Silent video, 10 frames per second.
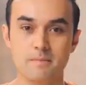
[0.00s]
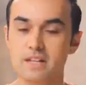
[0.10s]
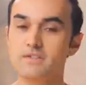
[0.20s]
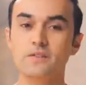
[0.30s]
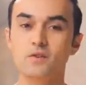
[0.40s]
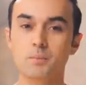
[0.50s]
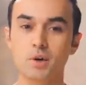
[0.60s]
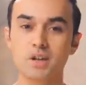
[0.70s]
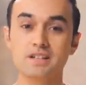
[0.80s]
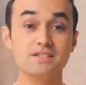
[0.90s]
even if your
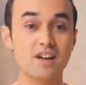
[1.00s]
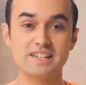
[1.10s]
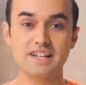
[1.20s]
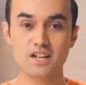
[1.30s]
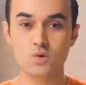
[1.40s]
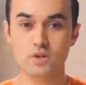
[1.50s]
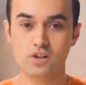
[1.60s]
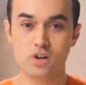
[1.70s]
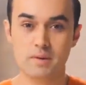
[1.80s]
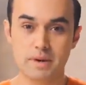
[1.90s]
product is identical to
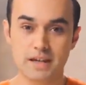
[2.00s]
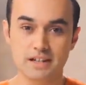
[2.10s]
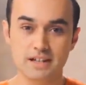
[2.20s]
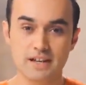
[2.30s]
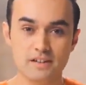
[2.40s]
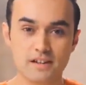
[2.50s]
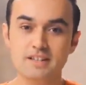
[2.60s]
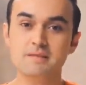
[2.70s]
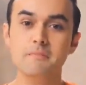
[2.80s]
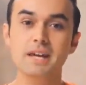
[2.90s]
your competitor, that
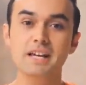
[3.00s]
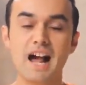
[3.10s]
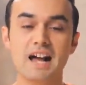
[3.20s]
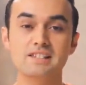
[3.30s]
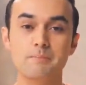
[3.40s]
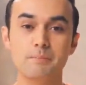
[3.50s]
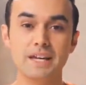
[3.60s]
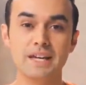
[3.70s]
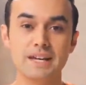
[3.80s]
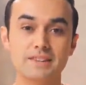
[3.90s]
doesn't mean it has to
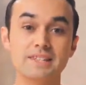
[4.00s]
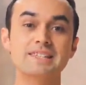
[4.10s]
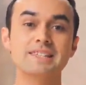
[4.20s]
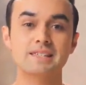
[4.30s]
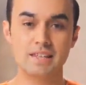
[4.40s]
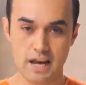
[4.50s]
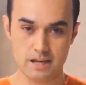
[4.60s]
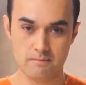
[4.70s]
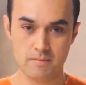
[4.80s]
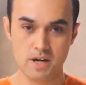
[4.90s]
be the
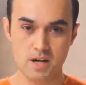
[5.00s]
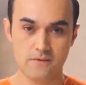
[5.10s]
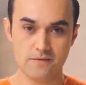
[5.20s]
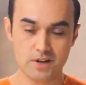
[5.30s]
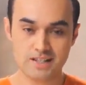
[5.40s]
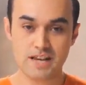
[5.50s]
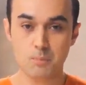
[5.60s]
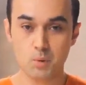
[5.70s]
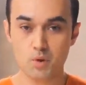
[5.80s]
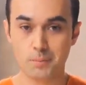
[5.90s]
same. For
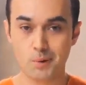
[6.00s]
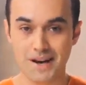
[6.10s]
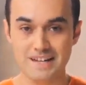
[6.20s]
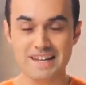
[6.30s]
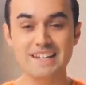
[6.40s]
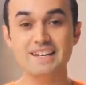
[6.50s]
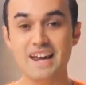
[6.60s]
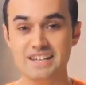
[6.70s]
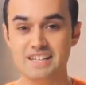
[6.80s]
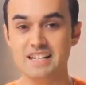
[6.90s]
example, the brand
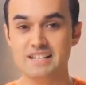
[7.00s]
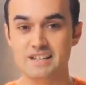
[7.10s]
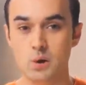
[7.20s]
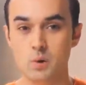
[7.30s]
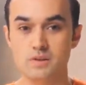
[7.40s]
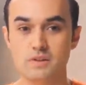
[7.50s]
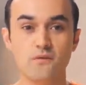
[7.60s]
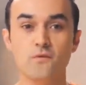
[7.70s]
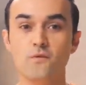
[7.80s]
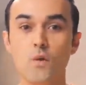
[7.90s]
Yeti sells
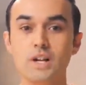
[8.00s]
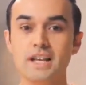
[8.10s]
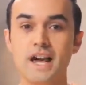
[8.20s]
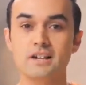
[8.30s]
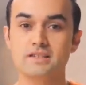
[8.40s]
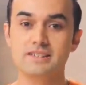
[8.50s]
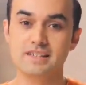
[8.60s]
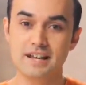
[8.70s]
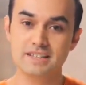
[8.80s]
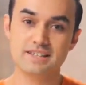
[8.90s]
40-ounce
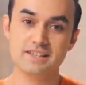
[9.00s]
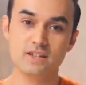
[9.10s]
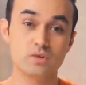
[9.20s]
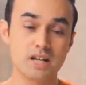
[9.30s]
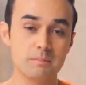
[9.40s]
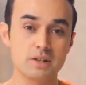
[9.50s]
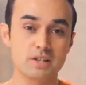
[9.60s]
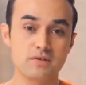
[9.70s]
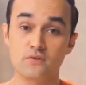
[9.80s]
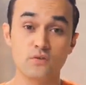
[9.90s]
stainless steel
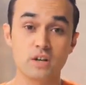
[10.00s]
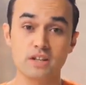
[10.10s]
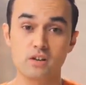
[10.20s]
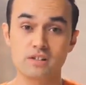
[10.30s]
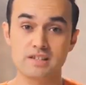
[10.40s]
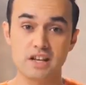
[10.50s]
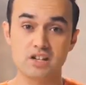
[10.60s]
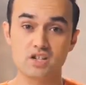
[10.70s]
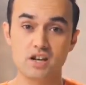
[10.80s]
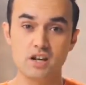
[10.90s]
tumblers for $40
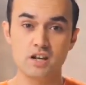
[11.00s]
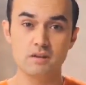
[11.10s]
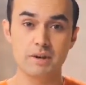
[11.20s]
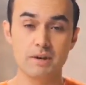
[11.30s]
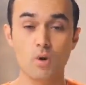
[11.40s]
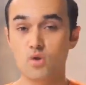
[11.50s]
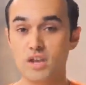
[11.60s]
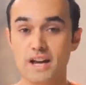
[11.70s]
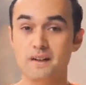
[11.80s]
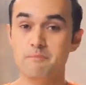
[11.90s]
each. Meanwhile,
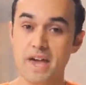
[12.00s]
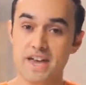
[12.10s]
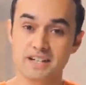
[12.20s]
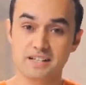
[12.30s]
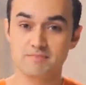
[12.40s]
their competitor,